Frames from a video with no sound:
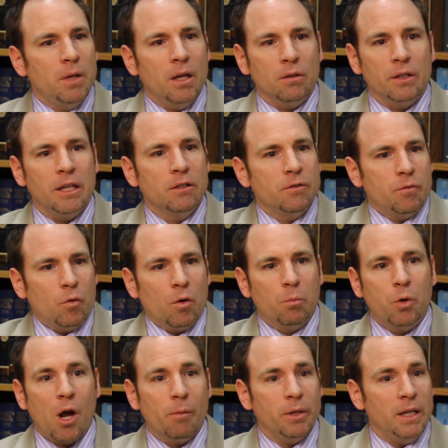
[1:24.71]
at least for
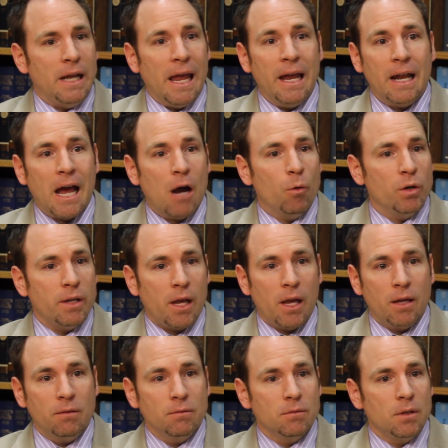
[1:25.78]
probably an eight hour day